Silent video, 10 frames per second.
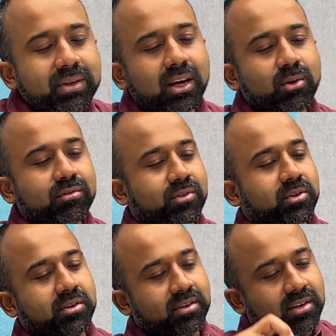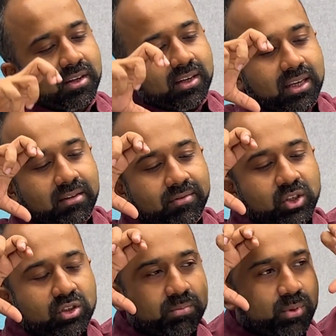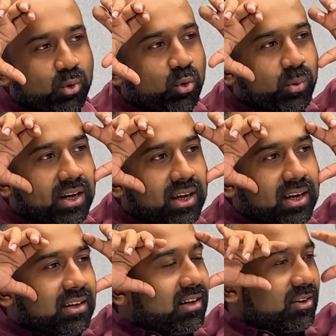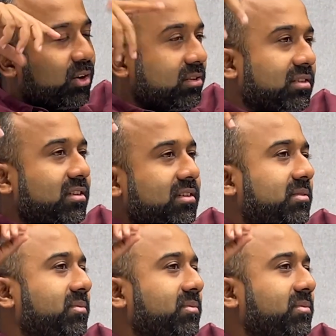be down for a Vision Pro where I attend a concert,